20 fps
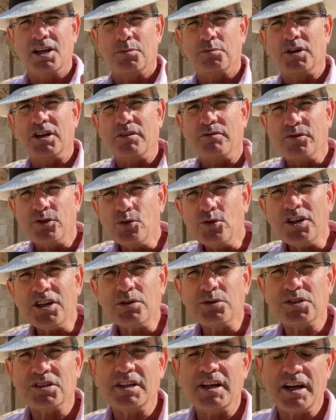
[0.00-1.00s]
But a few
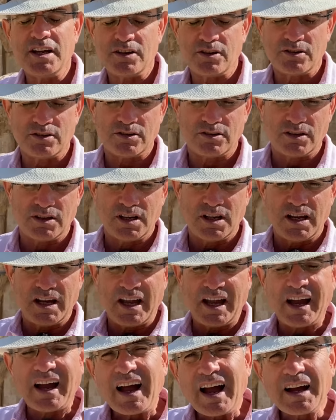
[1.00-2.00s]
years later,
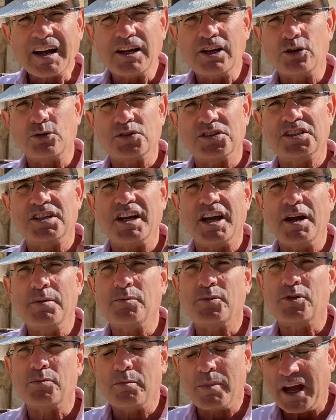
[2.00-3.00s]
Heraclius, the
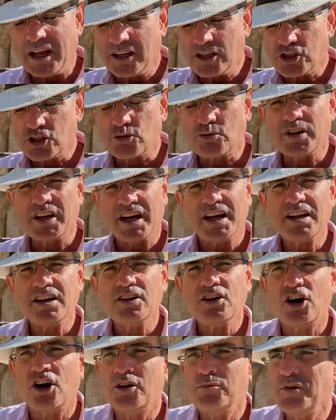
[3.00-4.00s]
emperor, managed to get
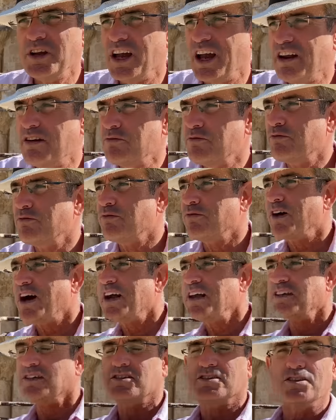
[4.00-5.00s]
an army and
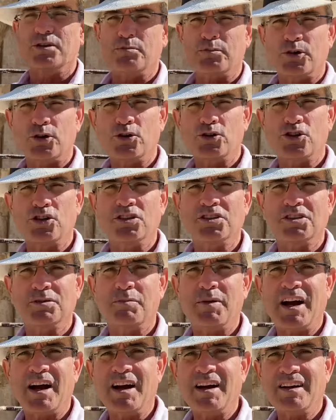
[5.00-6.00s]
fight the Persians
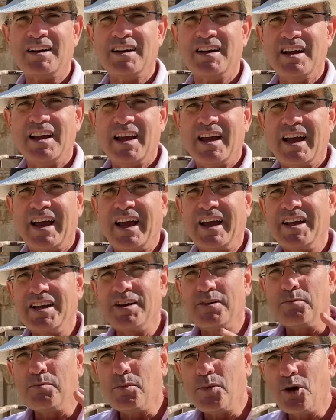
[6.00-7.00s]
back.
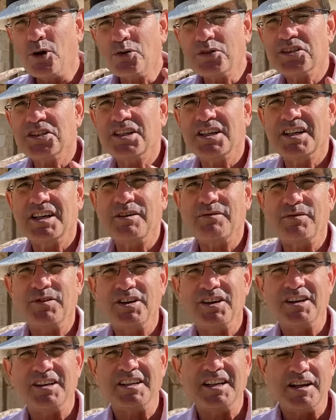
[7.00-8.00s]
And most
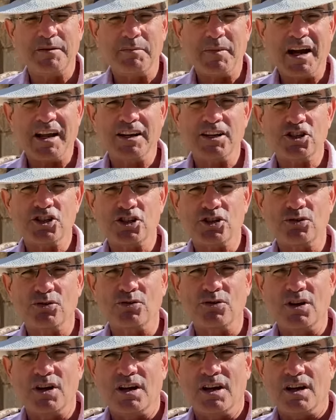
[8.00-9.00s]
significant, he managed
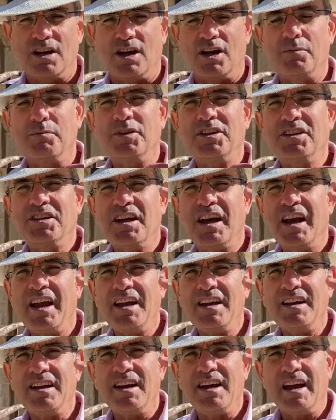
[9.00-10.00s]
to
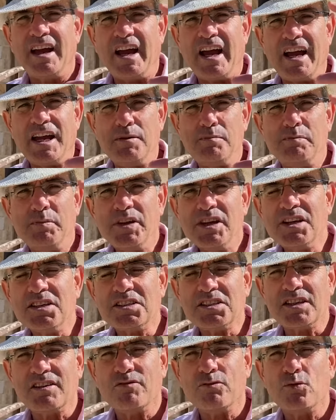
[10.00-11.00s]
obtain a
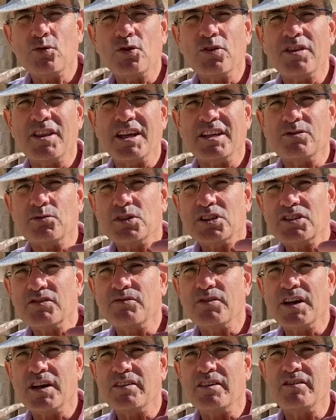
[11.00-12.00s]
piece of wood that was
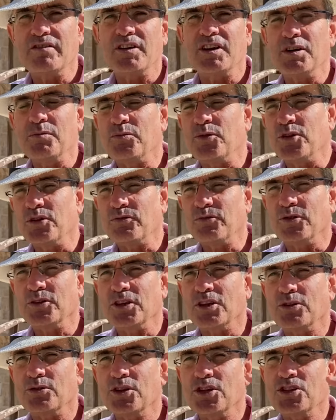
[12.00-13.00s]
very, very important for the
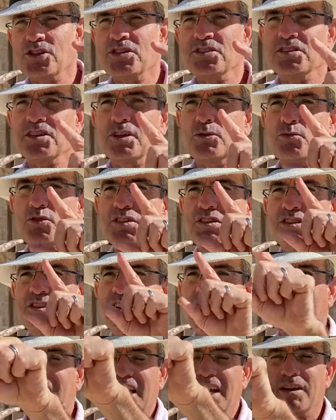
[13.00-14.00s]
Christians and was
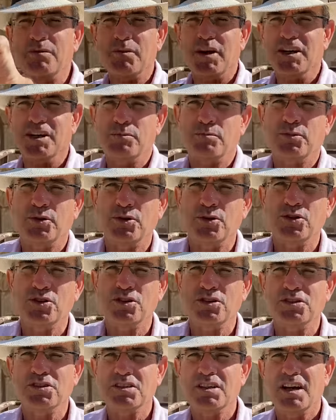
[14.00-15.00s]
taken by the
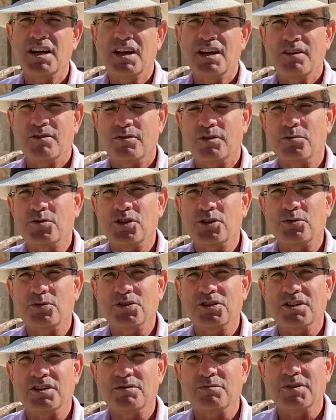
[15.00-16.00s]
Persians from
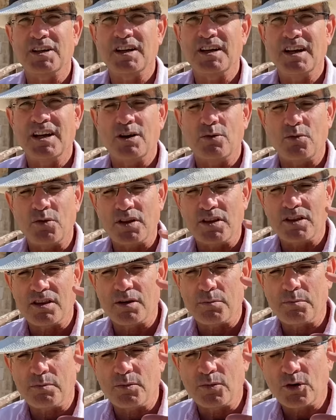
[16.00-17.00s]
Jerusalem. What
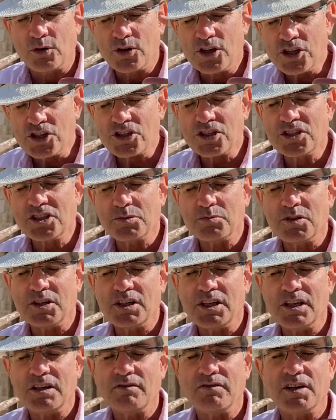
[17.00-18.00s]
the Christians
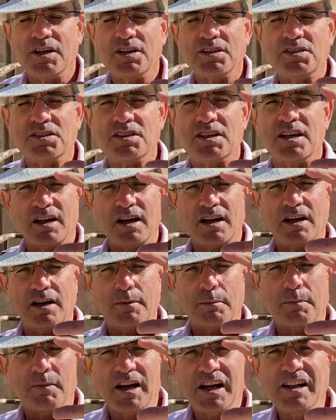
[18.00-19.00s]
believe is a
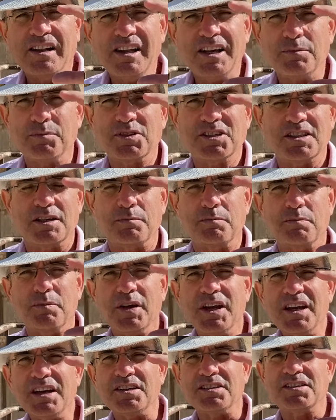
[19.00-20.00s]
clip, a
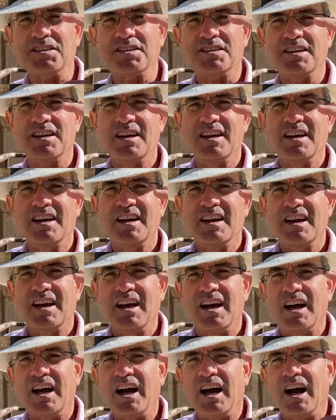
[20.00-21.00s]
piece
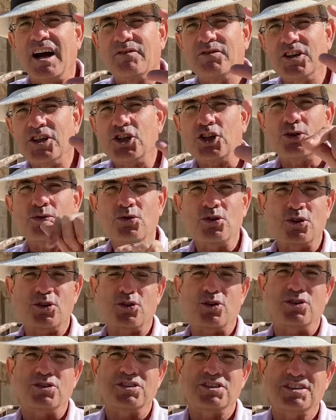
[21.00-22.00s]
of the true
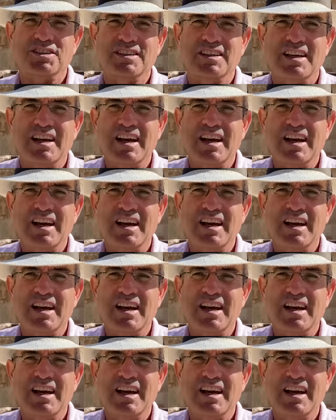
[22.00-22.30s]
cross.